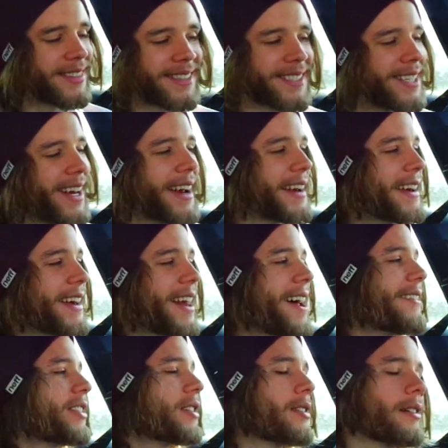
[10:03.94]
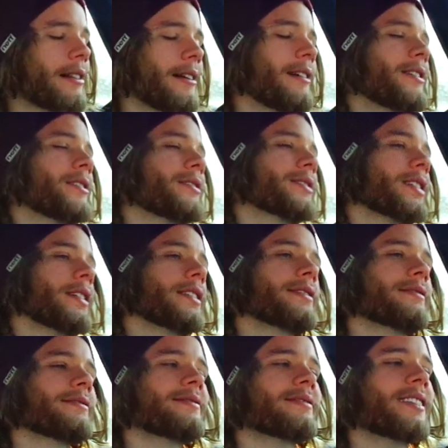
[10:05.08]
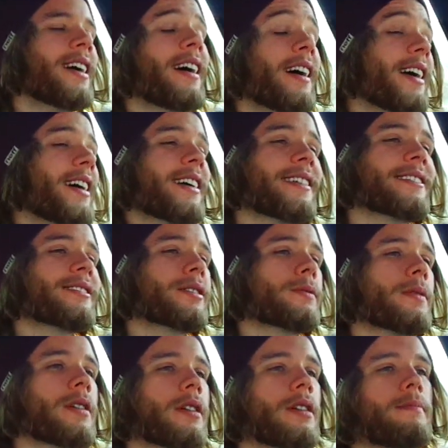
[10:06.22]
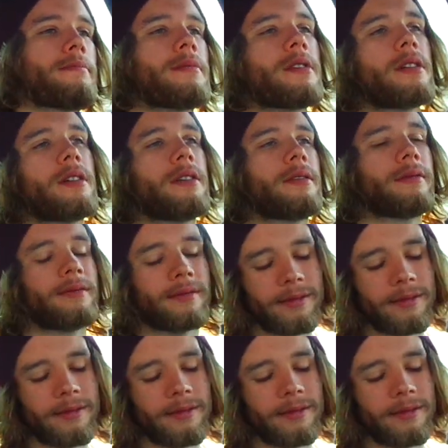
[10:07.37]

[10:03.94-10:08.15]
Digging out their clothes. Like, I just want it more.